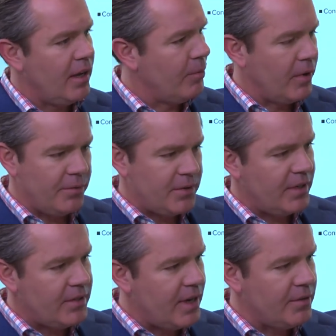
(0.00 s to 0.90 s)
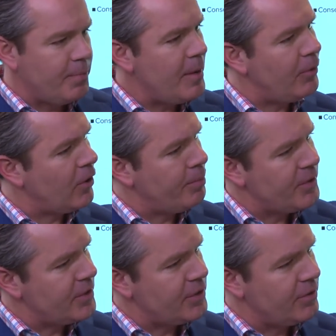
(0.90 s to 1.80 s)
and what I was going to say is people are
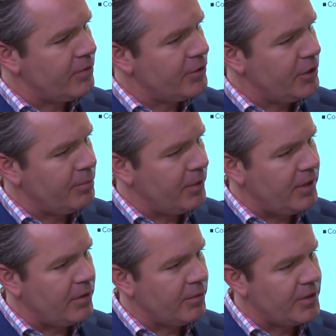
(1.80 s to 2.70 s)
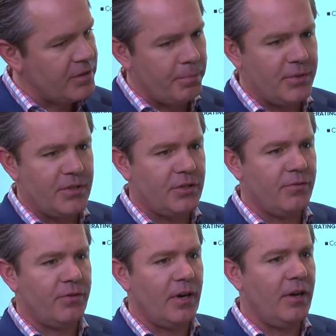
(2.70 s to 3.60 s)
positioned for geopolitical risks. They're
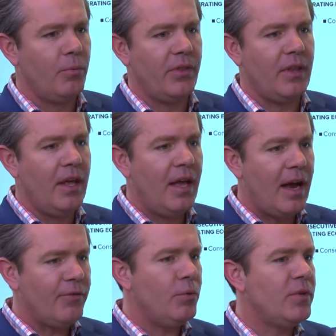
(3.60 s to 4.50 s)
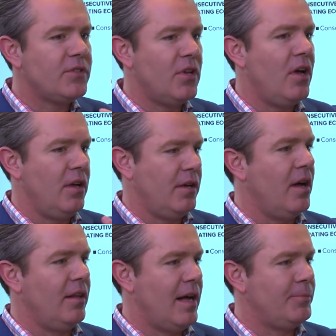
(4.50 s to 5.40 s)
positioned for yeah. what everyone's long a
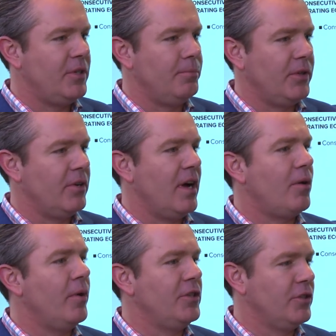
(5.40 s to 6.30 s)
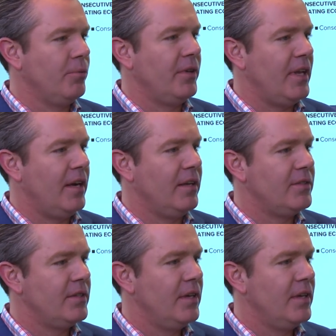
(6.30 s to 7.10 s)
call option, but they're not quite sure what that is.